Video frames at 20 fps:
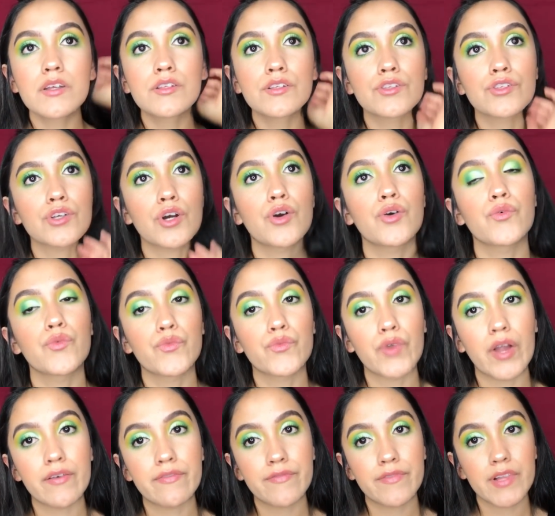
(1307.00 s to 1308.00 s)
So
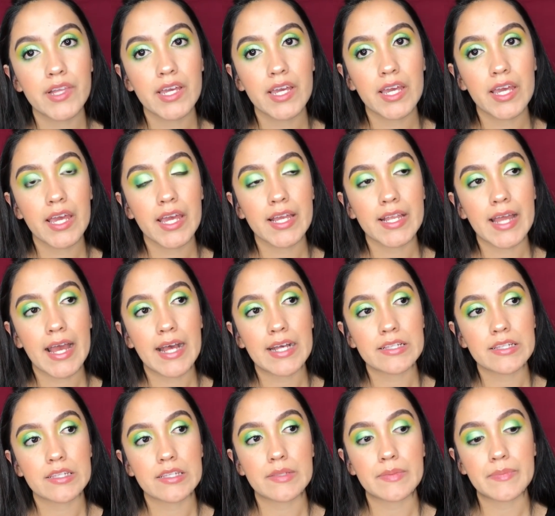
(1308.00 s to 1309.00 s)
roughly it
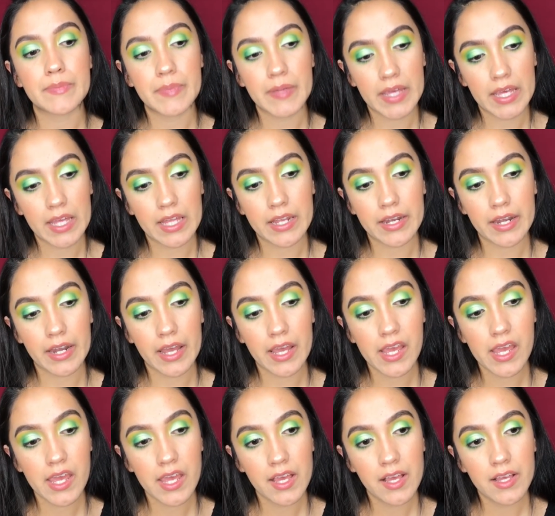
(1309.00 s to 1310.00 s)
has been,
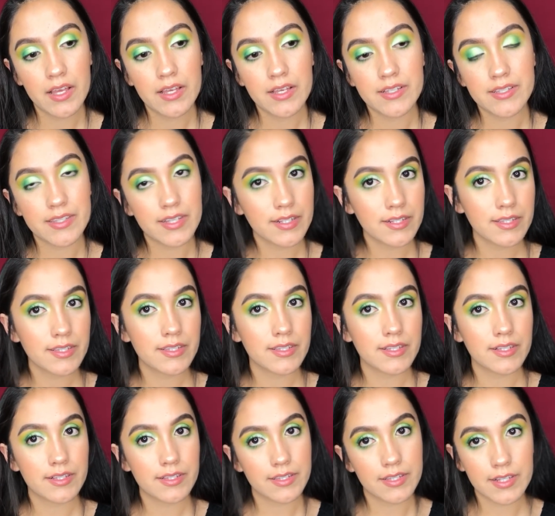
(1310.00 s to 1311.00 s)

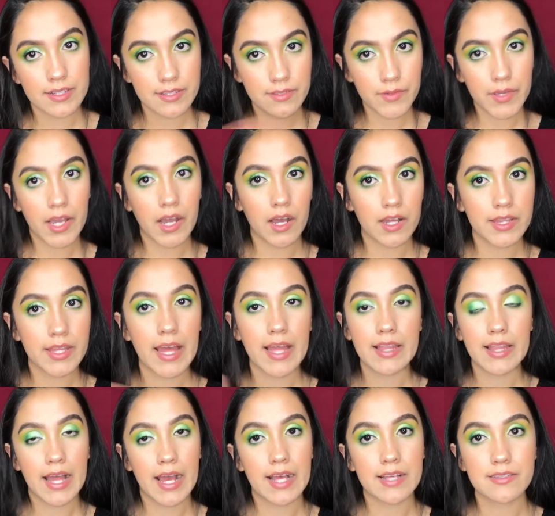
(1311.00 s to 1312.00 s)
since we got
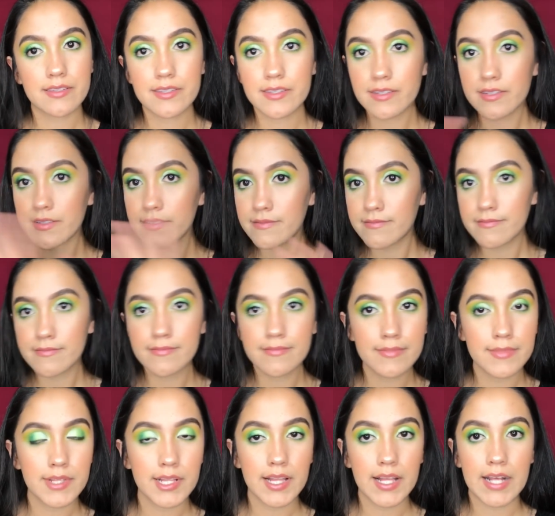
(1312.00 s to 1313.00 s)
that last
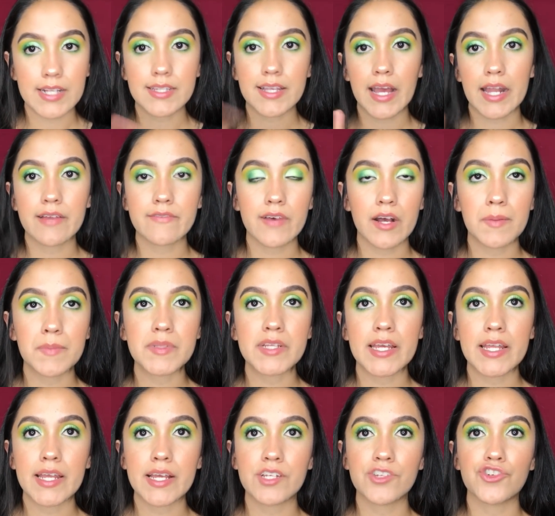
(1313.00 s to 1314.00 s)
kind of
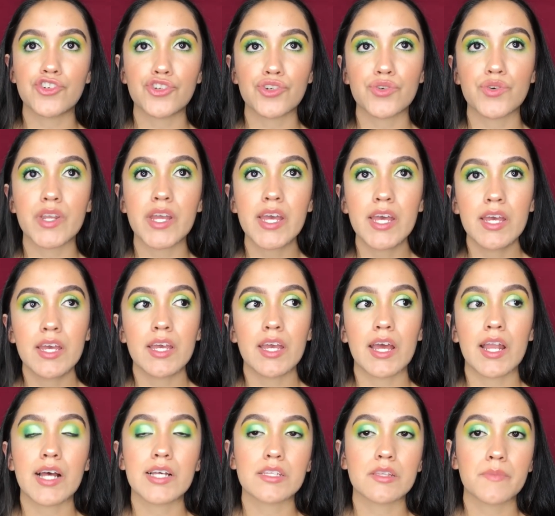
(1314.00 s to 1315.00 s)
update in June,
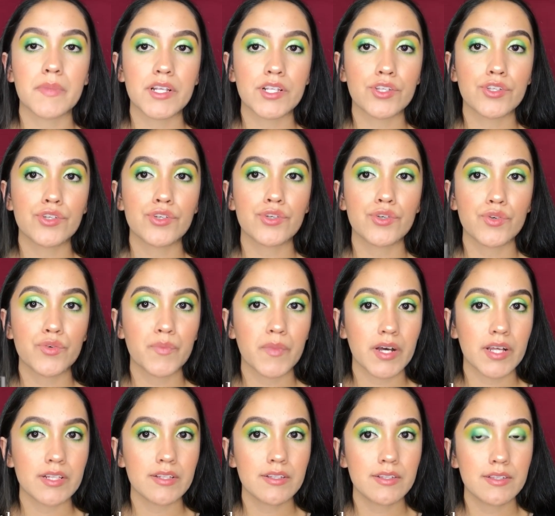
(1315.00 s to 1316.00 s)
it has been 2
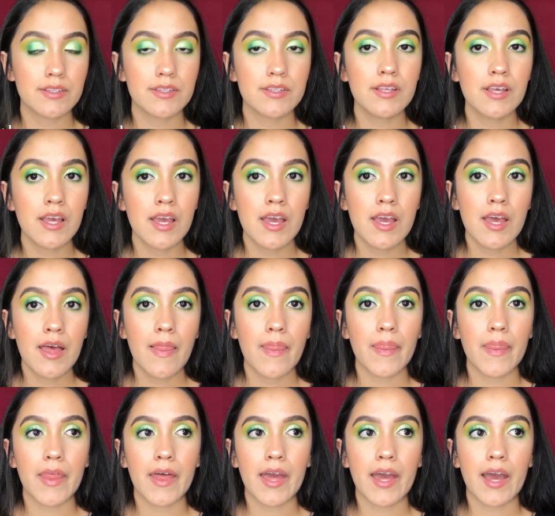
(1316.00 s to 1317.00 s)
months.
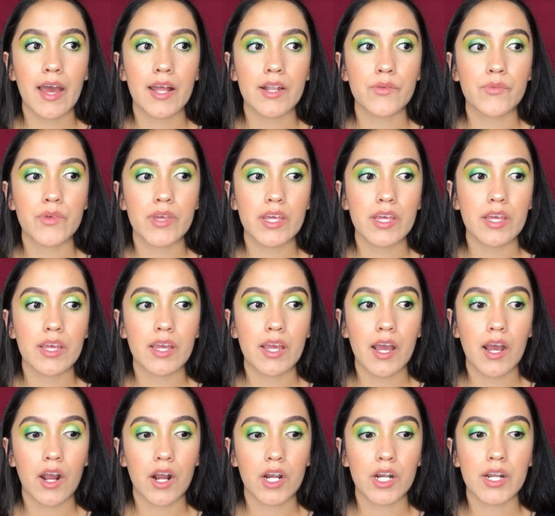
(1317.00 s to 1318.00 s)
And we
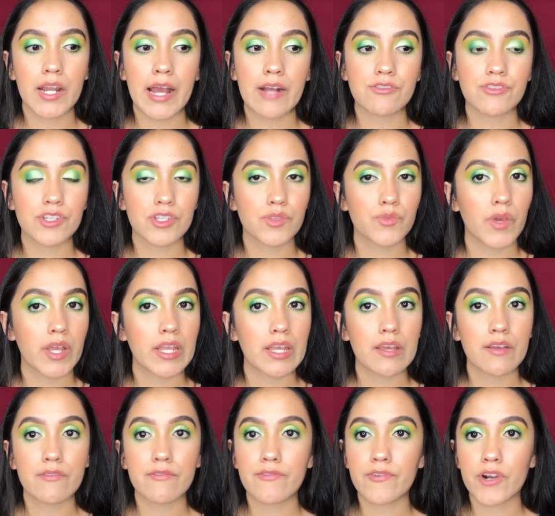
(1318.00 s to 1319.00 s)
are now just
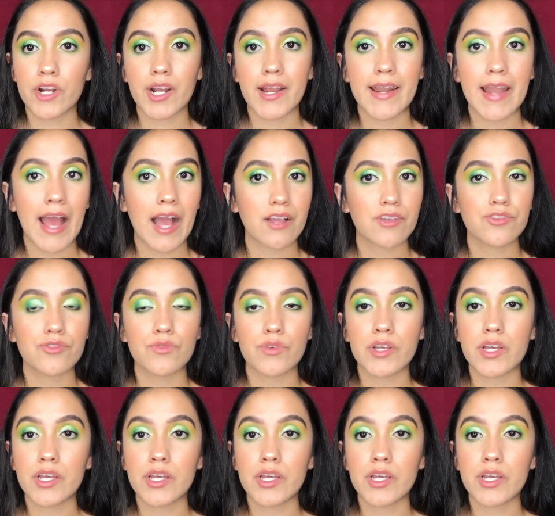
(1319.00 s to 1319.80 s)
waiting for an actual